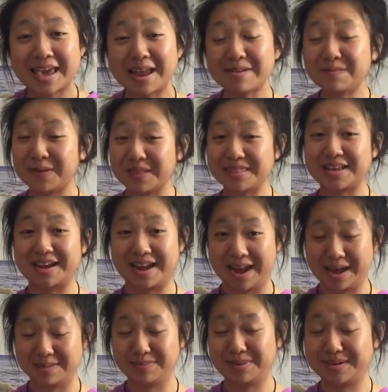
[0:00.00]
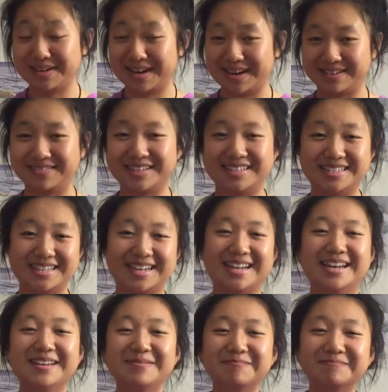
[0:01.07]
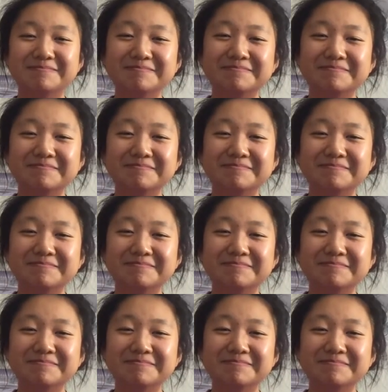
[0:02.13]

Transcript: And when that happened every day?